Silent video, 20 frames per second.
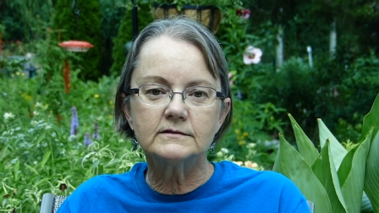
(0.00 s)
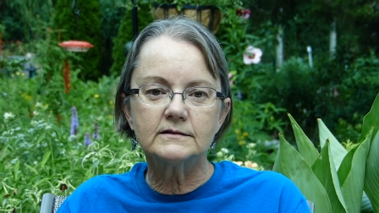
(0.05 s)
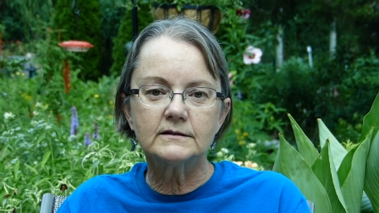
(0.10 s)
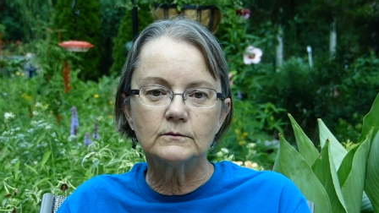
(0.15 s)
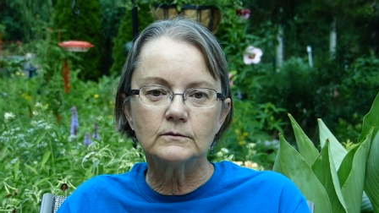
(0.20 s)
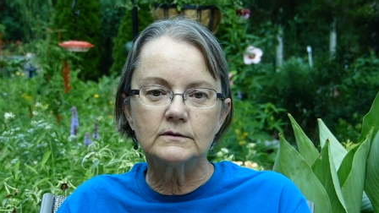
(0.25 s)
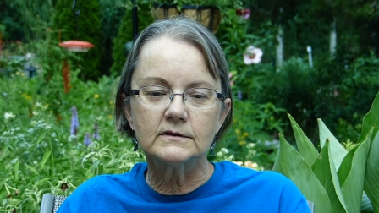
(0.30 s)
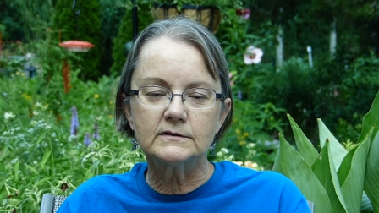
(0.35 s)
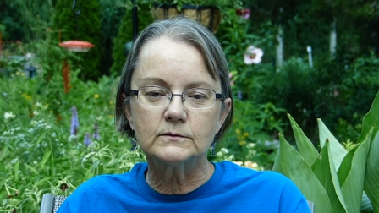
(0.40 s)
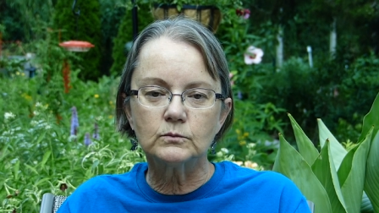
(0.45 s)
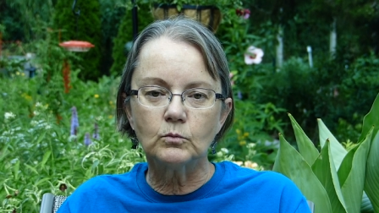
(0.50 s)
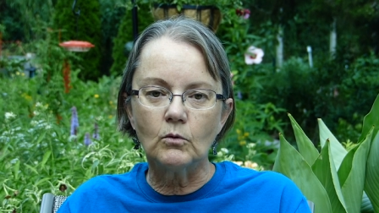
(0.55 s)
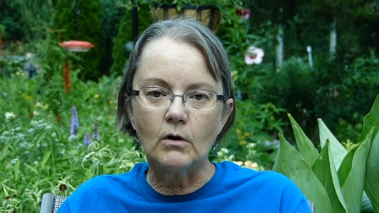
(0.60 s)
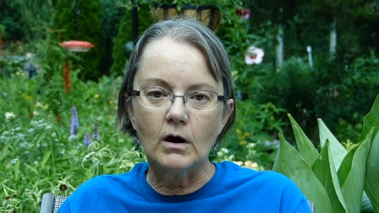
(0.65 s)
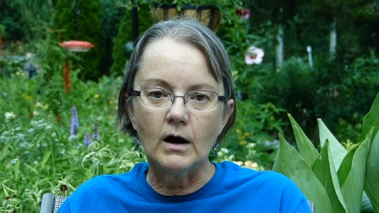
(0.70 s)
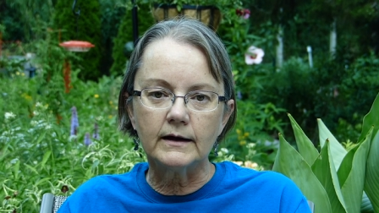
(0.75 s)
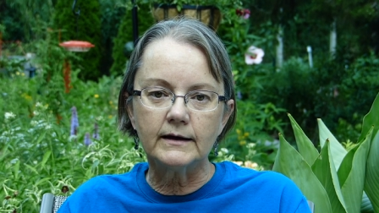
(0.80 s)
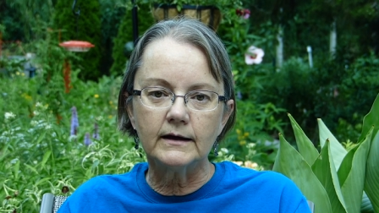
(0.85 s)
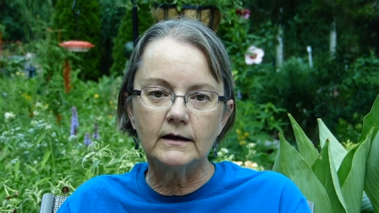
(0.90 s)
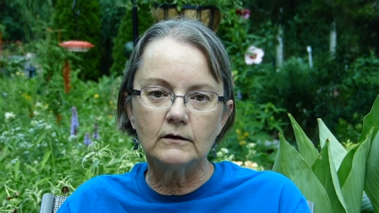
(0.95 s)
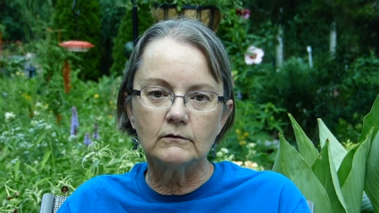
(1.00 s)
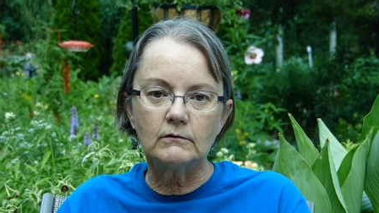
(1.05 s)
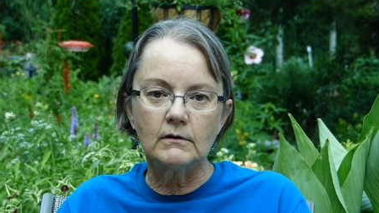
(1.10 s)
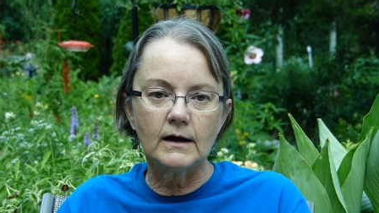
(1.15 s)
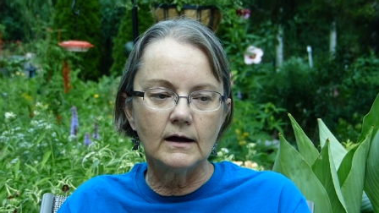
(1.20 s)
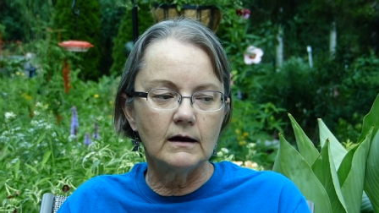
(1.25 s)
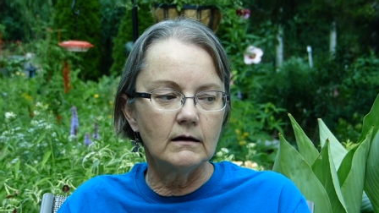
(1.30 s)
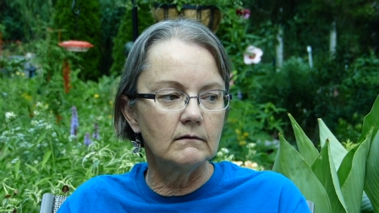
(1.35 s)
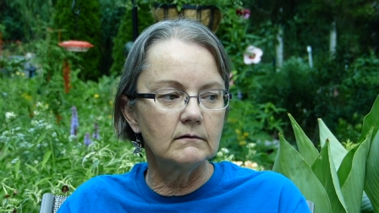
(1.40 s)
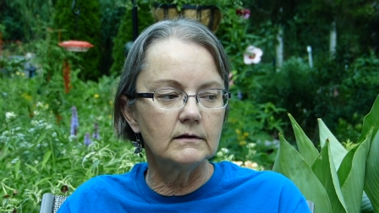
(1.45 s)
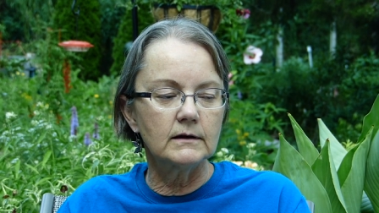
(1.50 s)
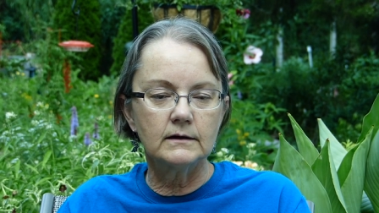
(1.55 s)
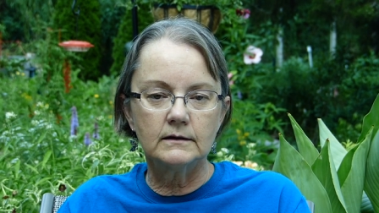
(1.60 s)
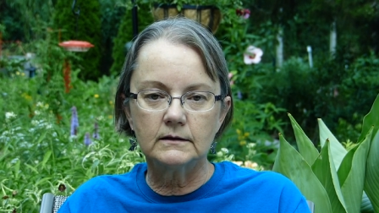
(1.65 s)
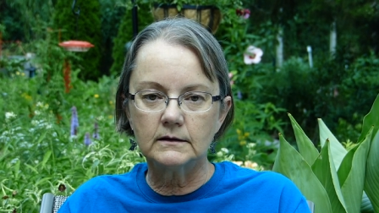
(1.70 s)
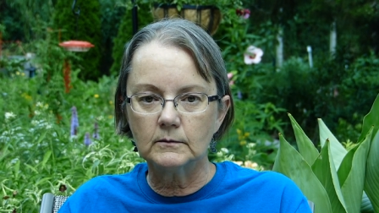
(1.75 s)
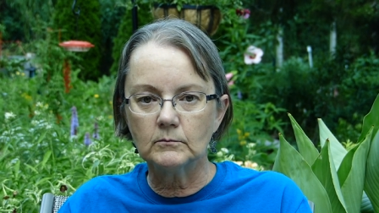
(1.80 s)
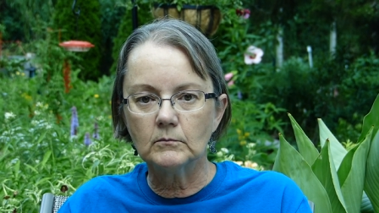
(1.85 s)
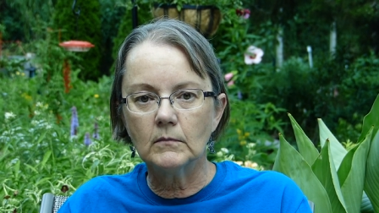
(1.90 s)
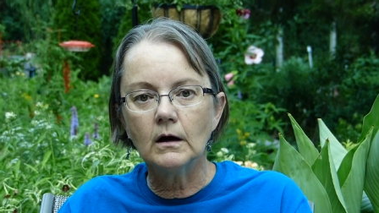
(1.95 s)
It was walking around in
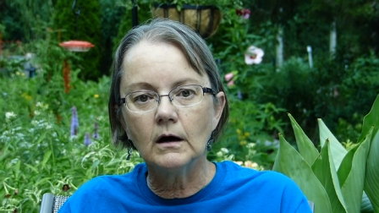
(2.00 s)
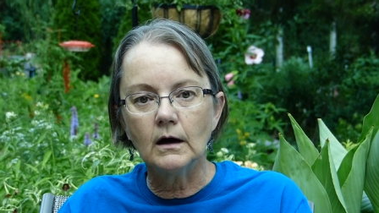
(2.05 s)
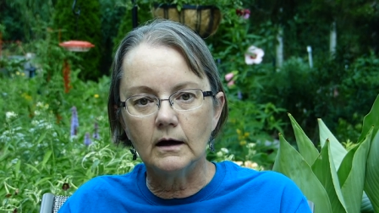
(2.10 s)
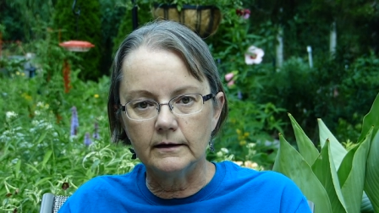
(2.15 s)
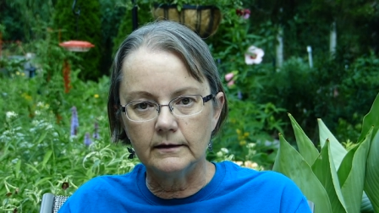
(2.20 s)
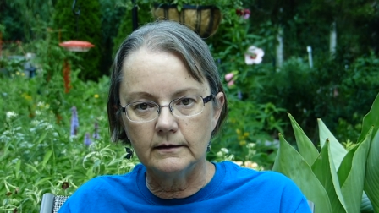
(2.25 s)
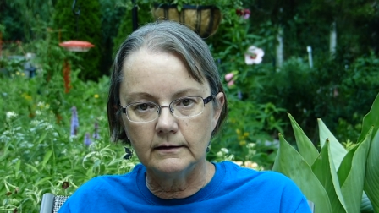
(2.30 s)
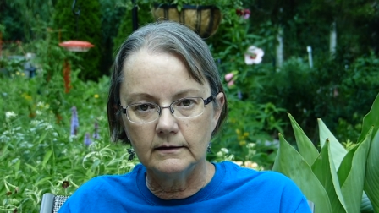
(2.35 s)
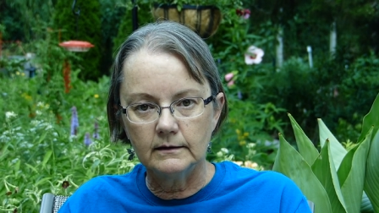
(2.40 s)
the mud,